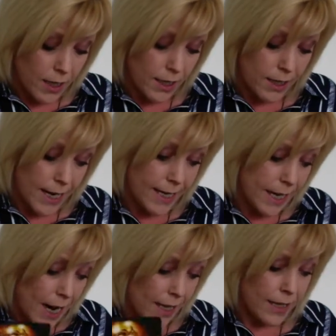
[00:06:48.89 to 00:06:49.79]
You
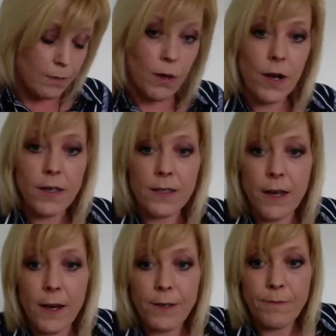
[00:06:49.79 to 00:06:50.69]
did, and this
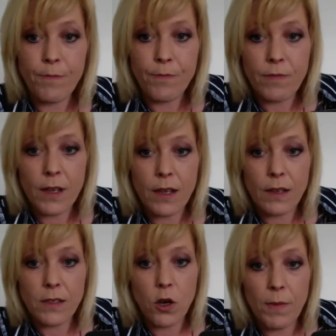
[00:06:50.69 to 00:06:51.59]
person
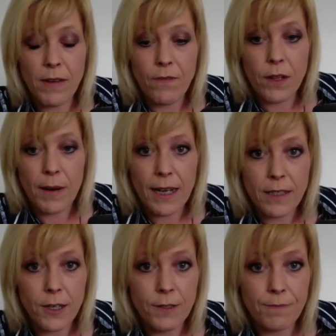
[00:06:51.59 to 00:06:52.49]
is coming in for the
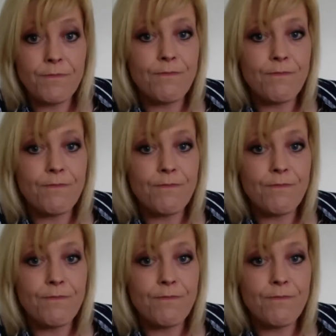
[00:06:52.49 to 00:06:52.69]
battle.